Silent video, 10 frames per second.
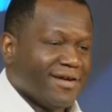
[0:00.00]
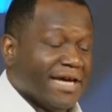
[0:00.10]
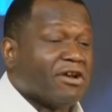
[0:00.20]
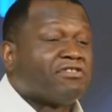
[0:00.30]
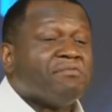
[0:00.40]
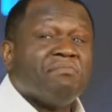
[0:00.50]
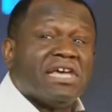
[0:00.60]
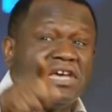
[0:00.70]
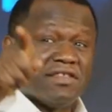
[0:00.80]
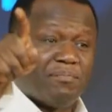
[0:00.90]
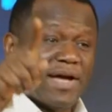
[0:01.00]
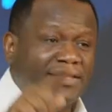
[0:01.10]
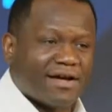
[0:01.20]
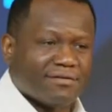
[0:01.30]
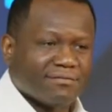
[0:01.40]
It doesn't mean he's
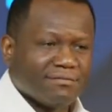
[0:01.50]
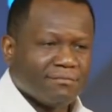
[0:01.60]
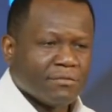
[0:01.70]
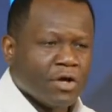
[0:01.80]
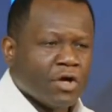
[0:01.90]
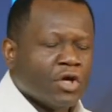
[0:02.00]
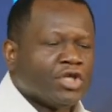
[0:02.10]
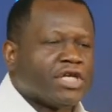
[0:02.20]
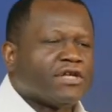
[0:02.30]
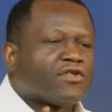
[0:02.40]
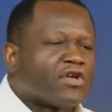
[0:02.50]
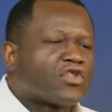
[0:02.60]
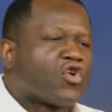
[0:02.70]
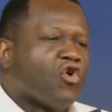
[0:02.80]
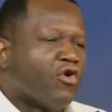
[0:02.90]
better. Jesus
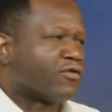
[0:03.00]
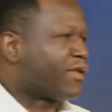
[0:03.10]
goes.